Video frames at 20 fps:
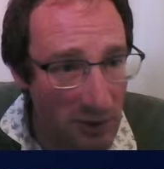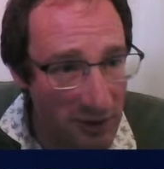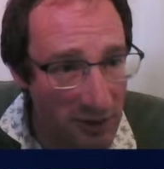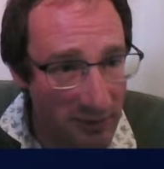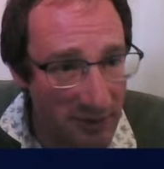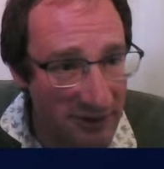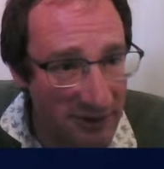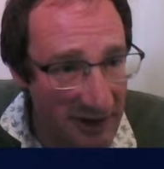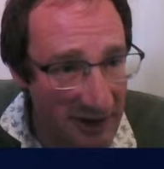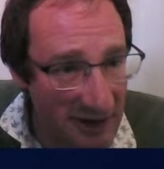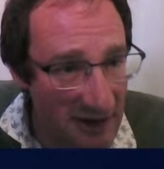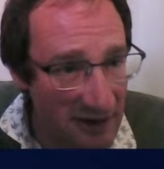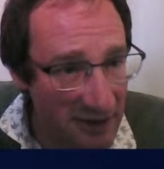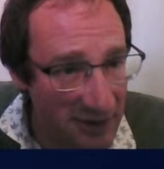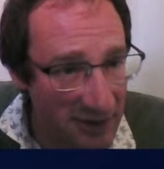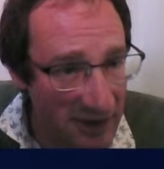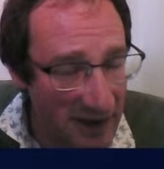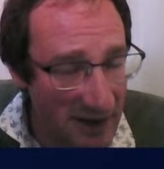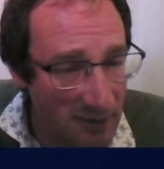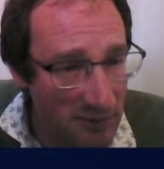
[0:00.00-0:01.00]
the particular
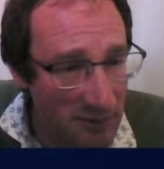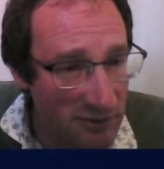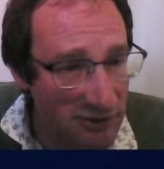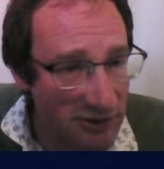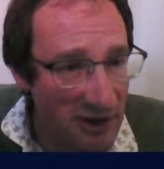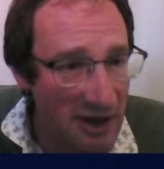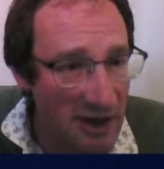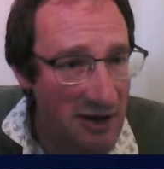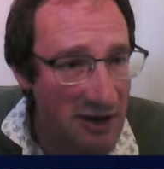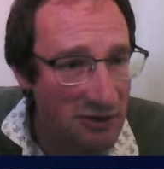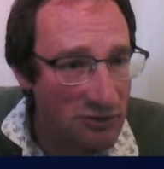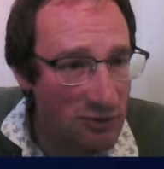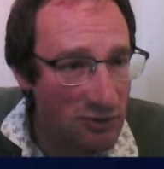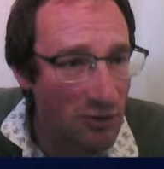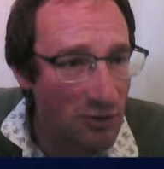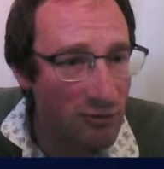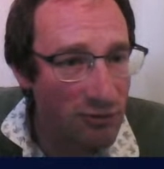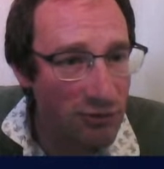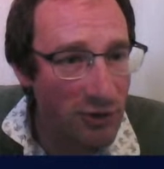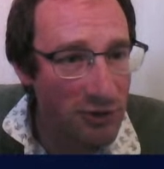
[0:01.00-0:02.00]
themes. So we've
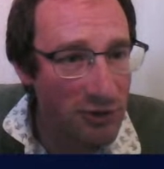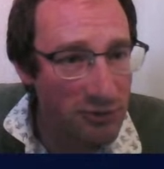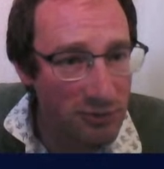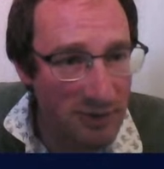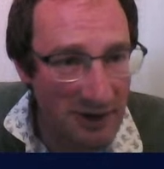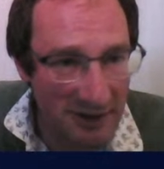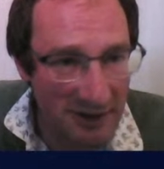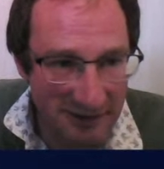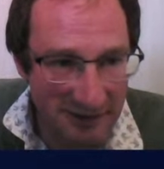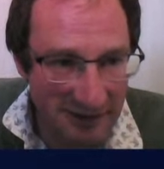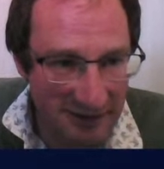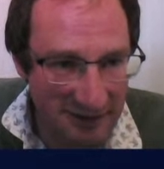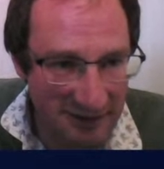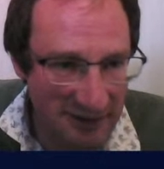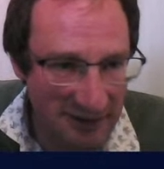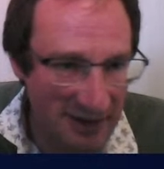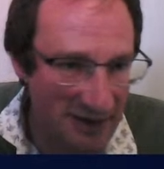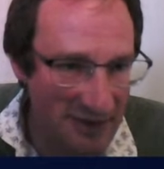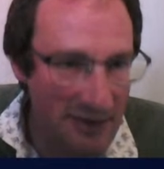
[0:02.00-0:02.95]
got vulnerabilities here.